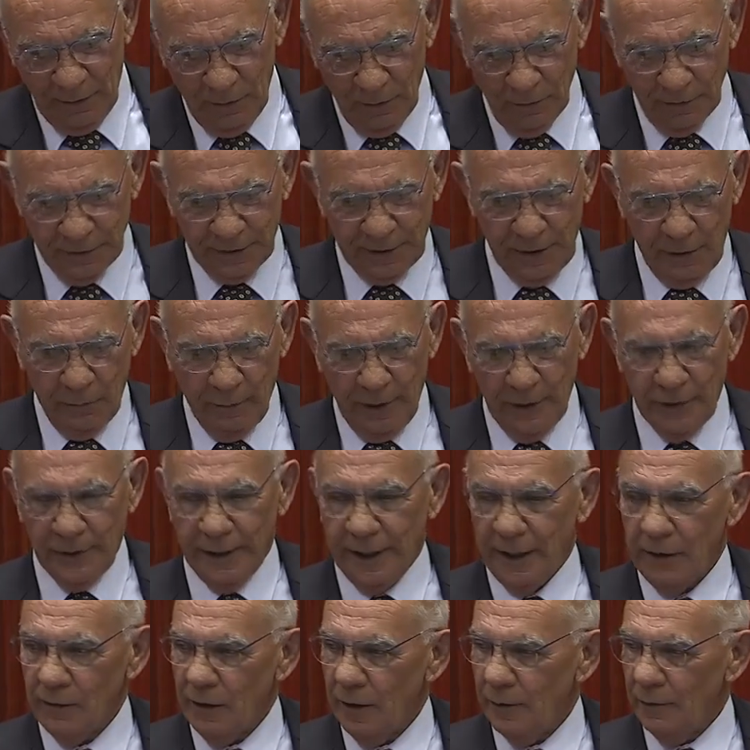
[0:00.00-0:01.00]
were also
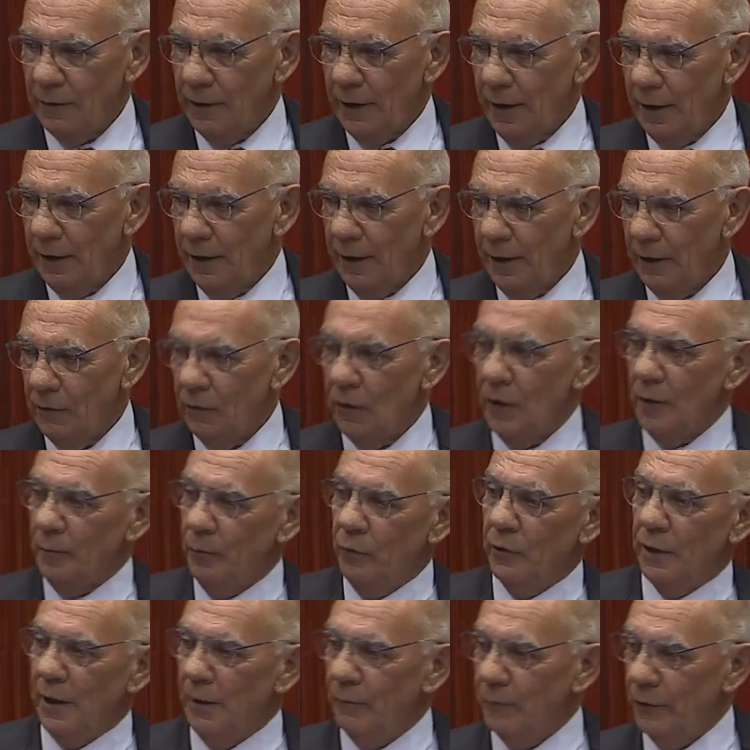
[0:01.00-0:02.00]
wondering how I
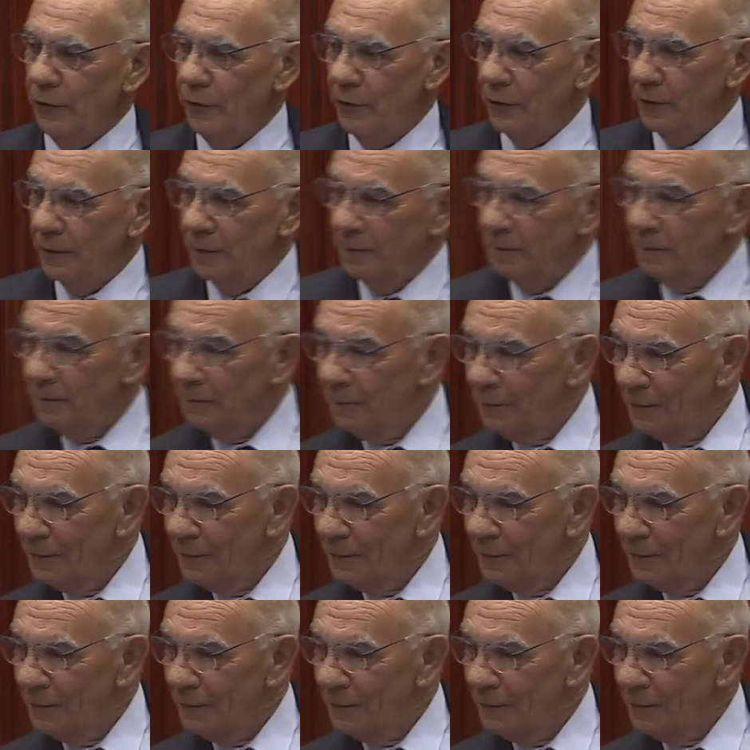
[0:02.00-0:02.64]
put up with you."